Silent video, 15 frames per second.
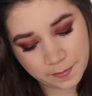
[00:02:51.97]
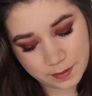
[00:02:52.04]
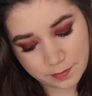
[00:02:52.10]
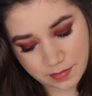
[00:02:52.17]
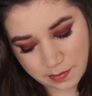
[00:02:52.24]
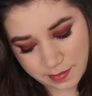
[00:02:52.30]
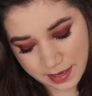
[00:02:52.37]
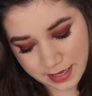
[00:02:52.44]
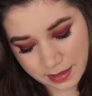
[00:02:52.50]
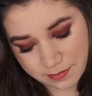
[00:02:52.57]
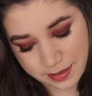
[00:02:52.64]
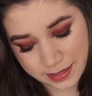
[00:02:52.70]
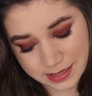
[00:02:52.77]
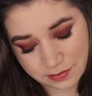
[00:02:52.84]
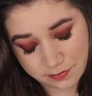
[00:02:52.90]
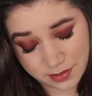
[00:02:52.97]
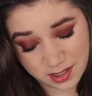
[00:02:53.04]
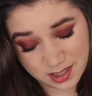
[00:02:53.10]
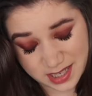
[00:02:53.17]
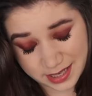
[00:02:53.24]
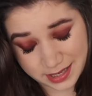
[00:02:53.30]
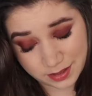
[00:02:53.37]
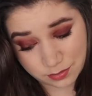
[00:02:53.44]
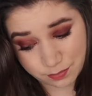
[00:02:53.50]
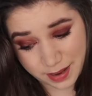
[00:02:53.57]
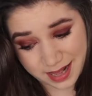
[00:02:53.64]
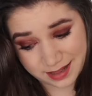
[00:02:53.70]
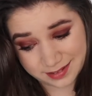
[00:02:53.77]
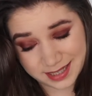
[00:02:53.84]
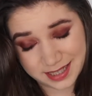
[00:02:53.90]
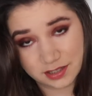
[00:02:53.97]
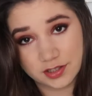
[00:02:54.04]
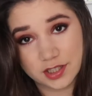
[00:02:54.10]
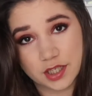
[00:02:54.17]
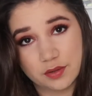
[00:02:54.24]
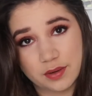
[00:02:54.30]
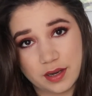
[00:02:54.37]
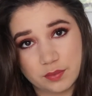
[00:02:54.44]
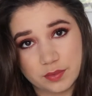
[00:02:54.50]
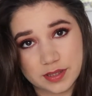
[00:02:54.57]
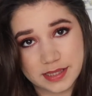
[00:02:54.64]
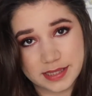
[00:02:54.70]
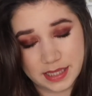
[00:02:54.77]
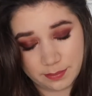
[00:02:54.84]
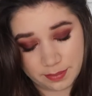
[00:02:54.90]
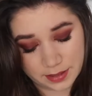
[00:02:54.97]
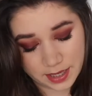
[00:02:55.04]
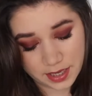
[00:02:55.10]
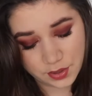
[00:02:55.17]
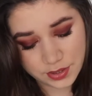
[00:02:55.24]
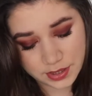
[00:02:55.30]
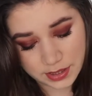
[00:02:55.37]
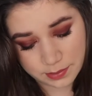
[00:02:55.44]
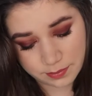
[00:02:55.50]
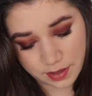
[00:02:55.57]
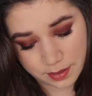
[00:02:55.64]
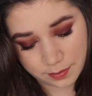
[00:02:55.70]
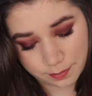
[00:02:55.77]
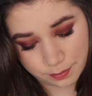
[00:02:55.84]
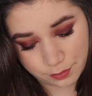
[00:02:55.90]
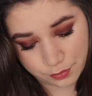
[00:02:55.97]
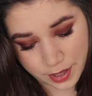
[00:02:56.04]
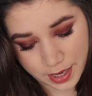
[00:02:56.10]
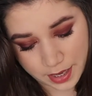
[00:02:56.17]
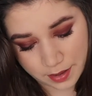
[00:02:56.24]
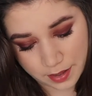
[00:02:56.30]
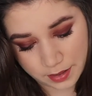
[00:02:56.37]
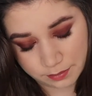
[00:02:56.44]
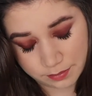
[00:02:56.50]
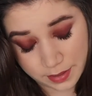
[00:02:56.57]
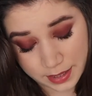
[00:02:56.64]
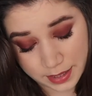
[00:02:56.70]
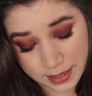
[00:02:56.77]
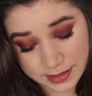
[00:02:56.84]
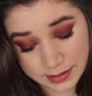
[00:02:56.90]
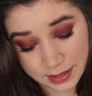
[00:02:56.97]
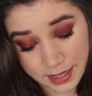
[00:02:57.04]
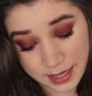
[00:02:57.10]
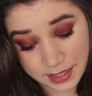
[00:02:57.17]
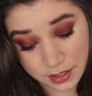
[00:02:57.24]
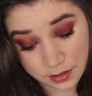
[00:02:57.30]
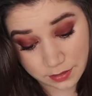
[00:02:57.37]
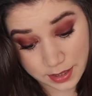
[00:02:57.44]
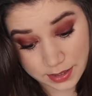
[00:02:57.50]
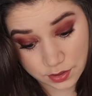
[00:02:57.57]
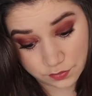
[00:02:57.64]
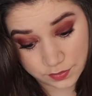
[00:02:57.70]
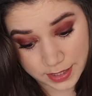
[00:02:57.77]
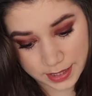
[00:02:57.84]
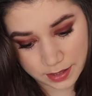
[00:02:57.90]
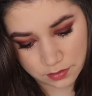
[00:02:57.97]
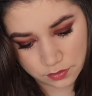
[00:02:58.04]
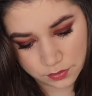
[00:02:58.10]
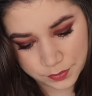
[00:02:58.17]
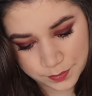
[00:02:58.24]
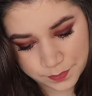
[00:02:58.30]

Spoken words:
Maybe I can mix it with the Naked palette, I don't know, I will see. But I use it in my brow as a liner as of now,